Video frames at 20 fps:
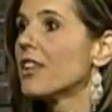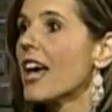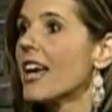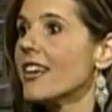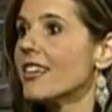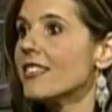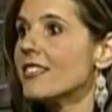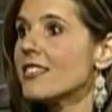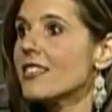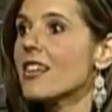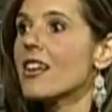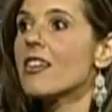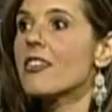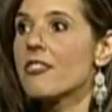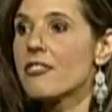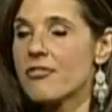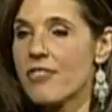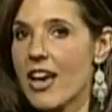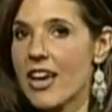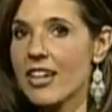flight,
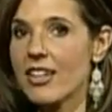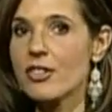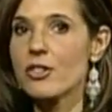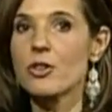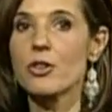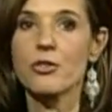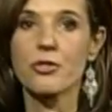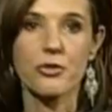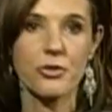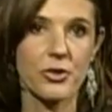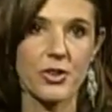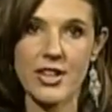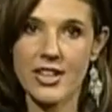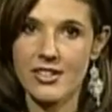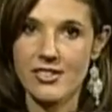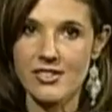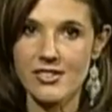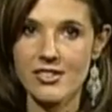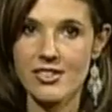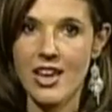fight, or
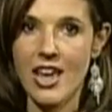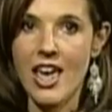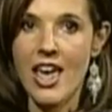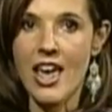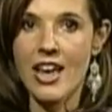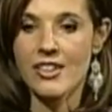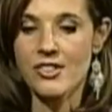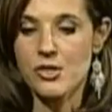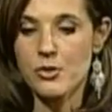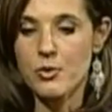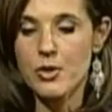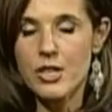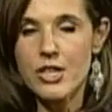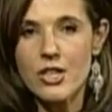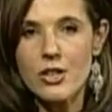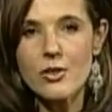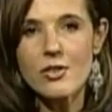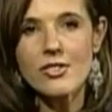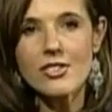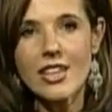freeze. And so we're
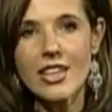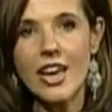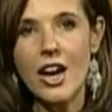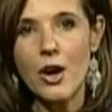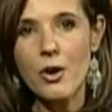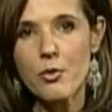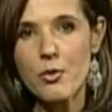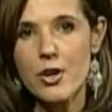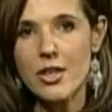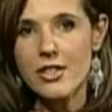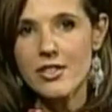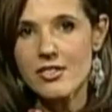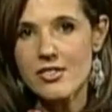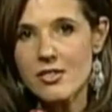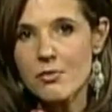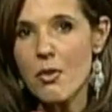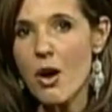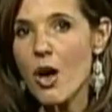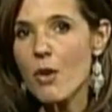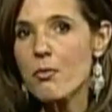using a really
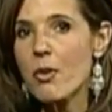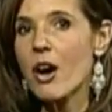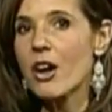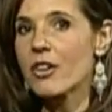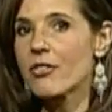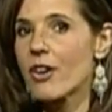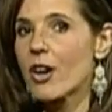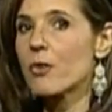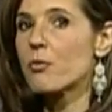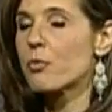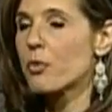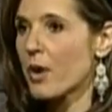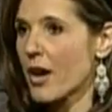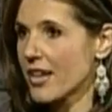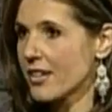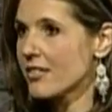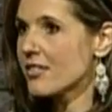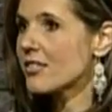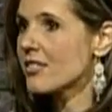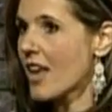small part of our
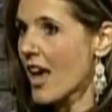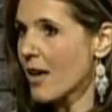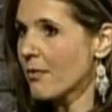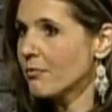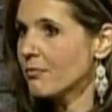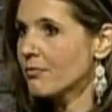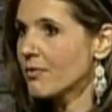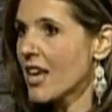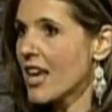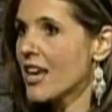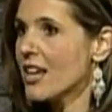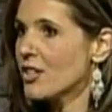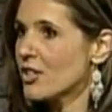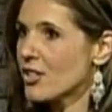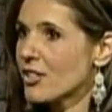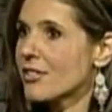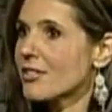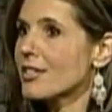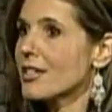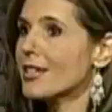brain stem
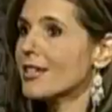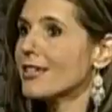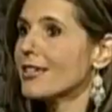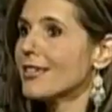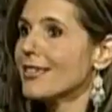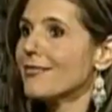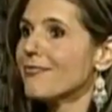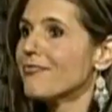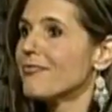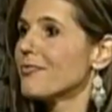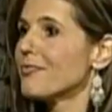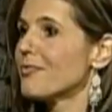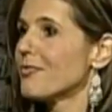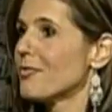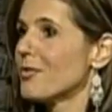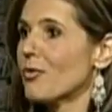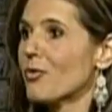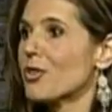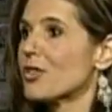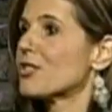just
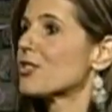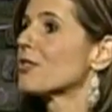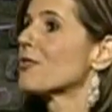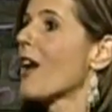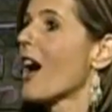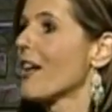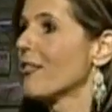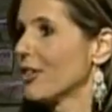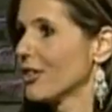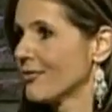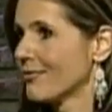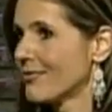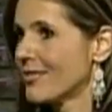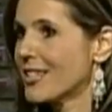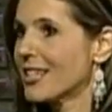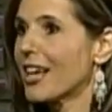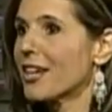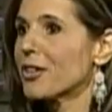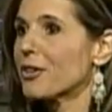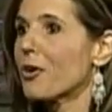for survival,
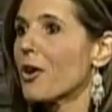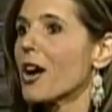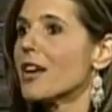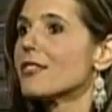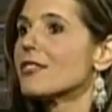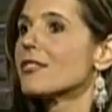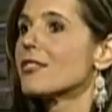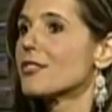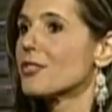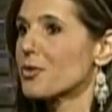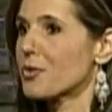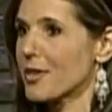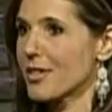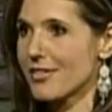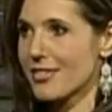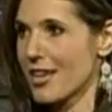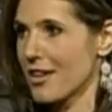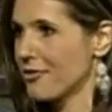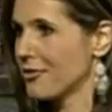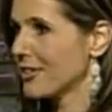to get across the
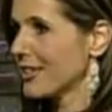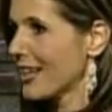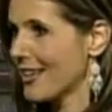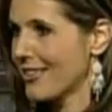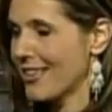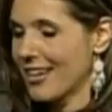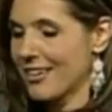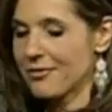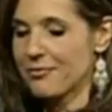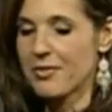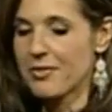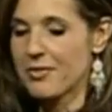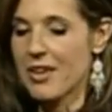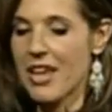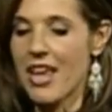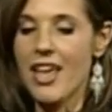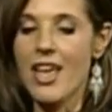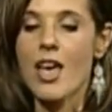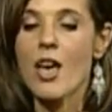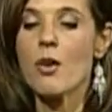street safely kind of thing.
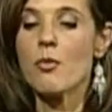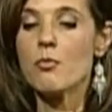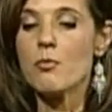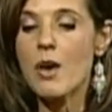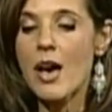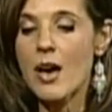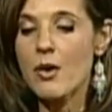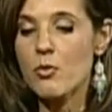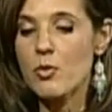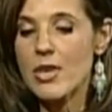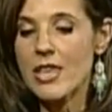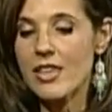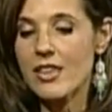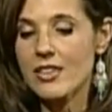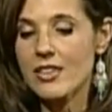But